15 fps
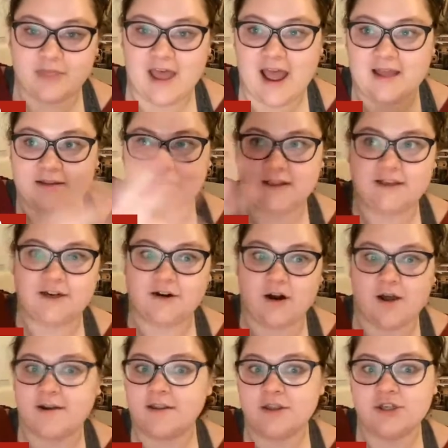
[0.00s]
that later
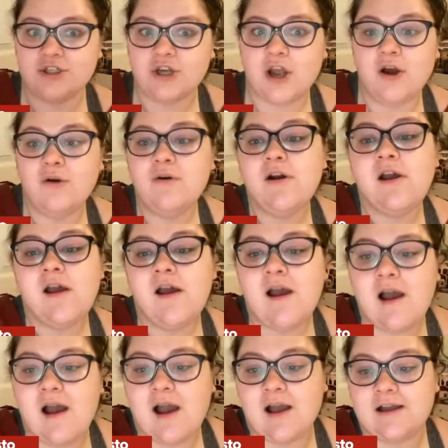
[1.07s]
on in the show
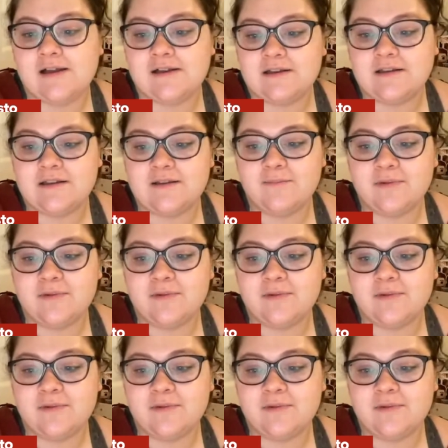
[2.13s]
uh,